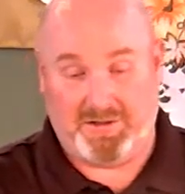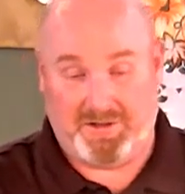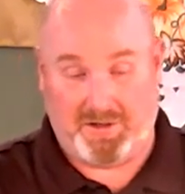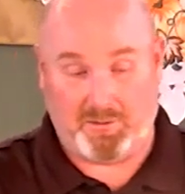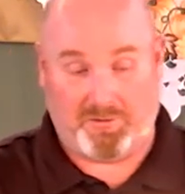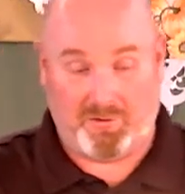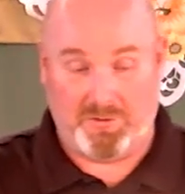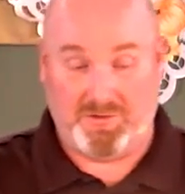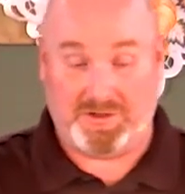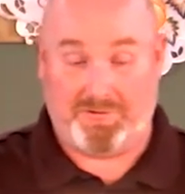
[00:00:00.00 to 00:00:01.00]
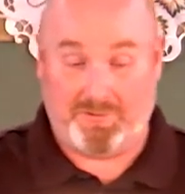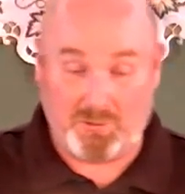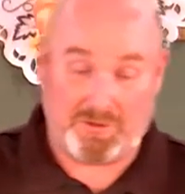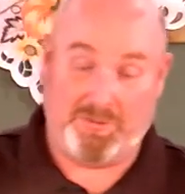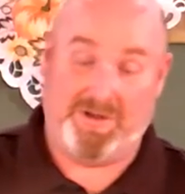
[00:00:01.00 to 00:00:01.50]
and there before me was a
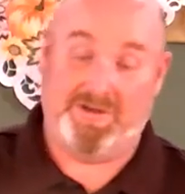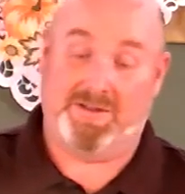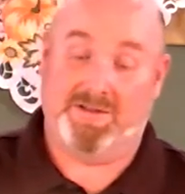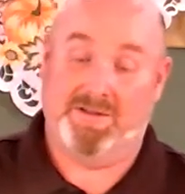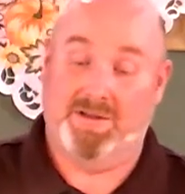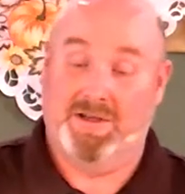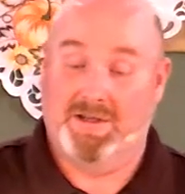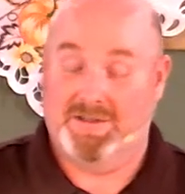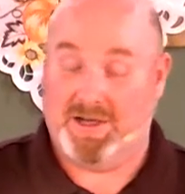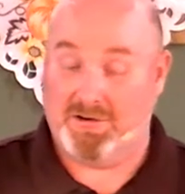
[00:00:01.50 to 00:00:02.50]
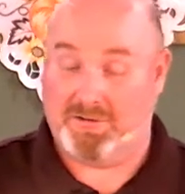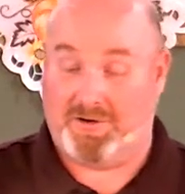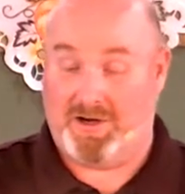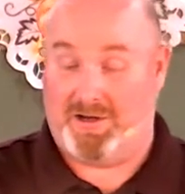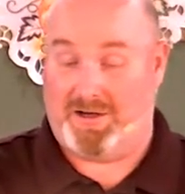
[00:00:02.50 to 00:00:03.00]
fourth beast,
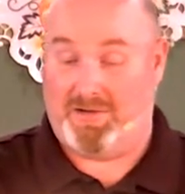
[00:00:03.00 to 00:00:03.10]
terrifying and